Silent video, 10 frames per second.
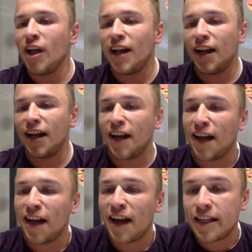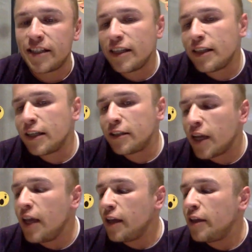uh, I think that,
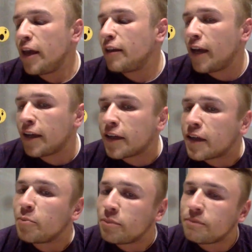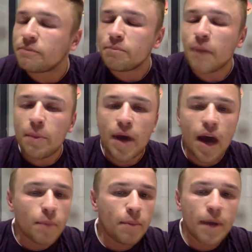yeah, like, um, maybe
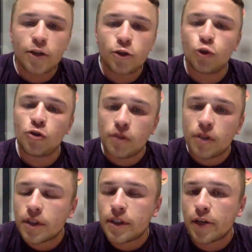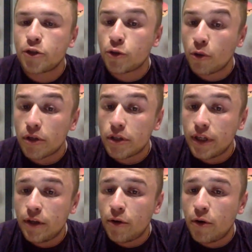maybe I should start sourcing,
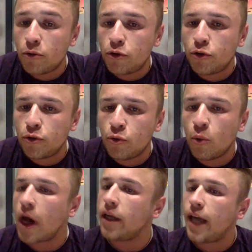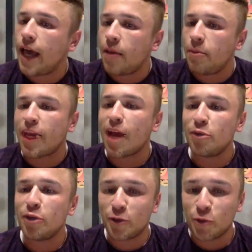you know, to one day become
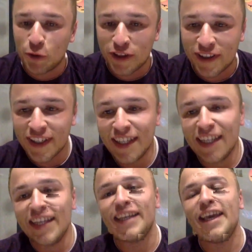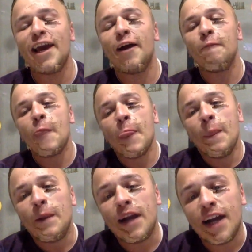a recruiter. Yeah.
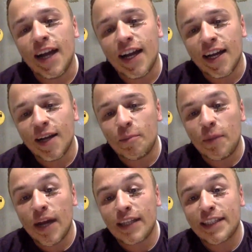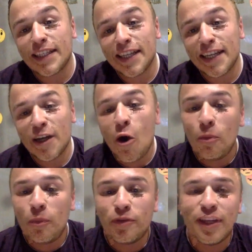Uh, but uh,
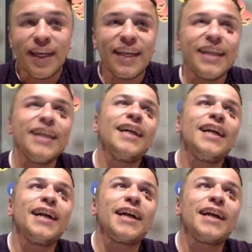hopefully, a